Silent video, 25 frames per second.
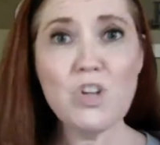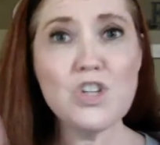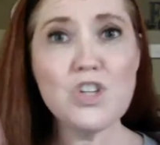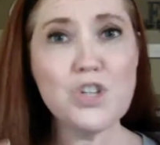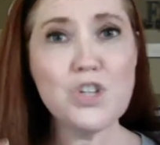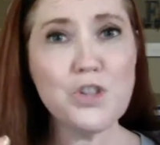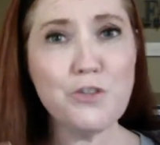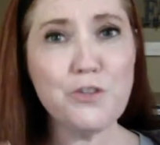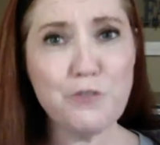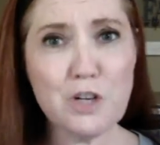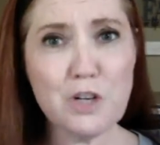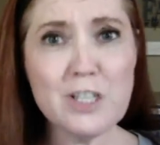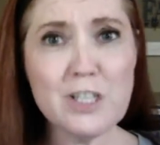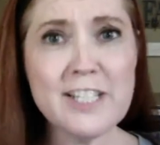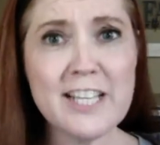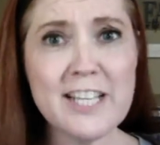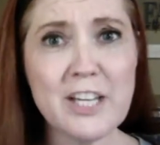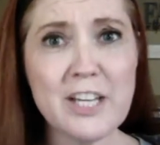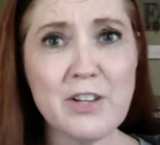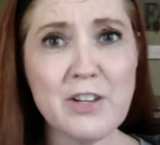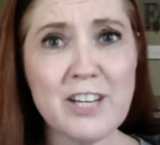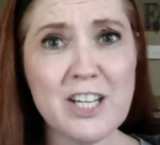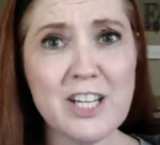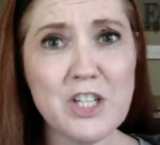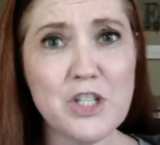So the first
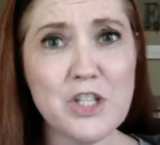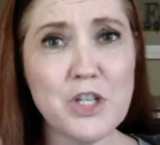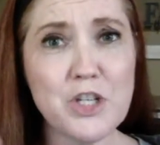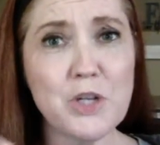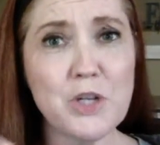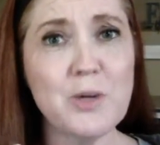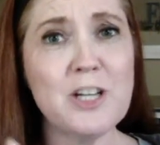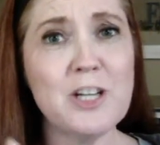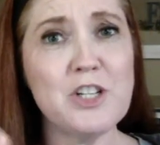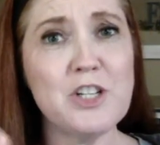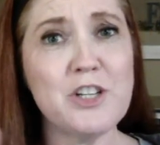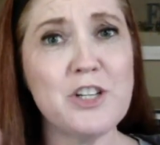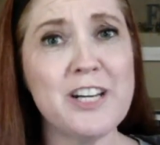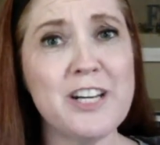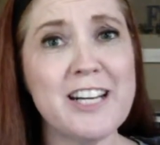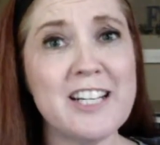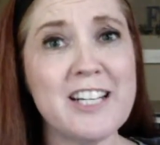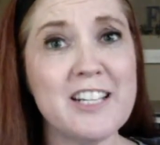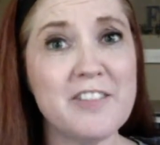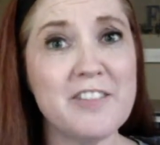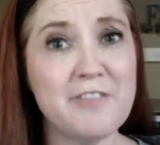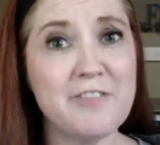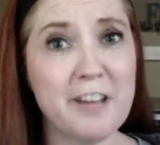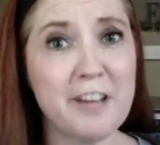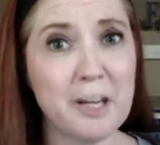thing you need to do is you need
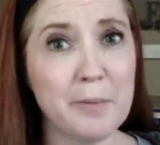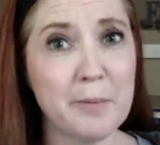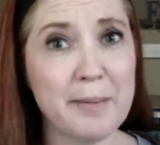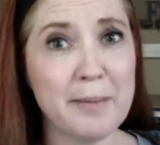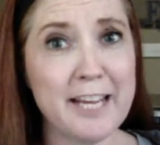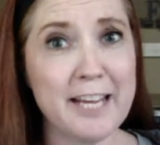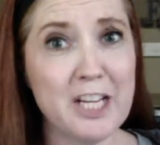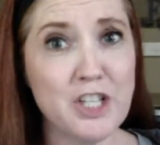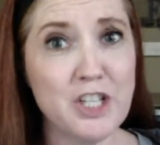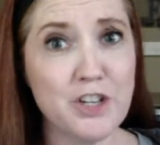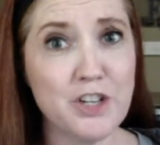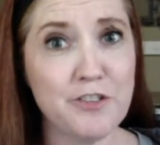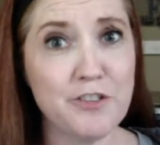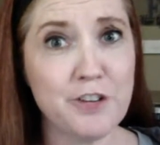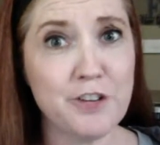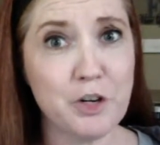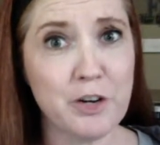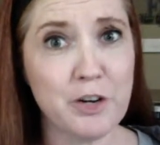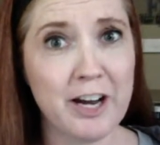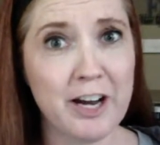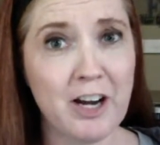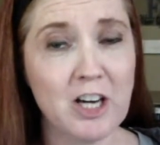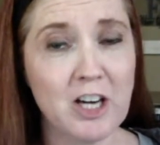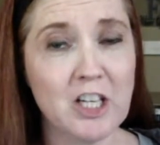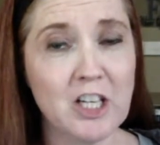to develop each of
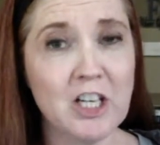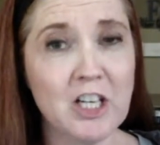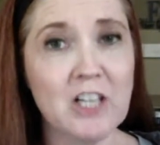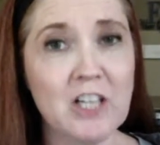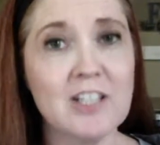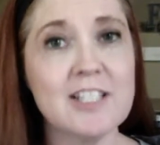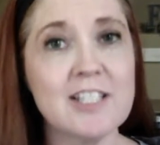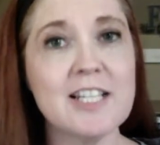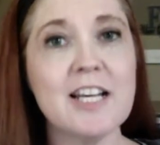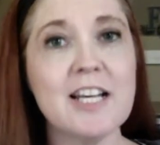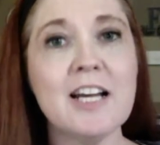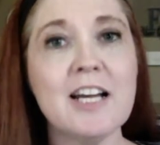your characters.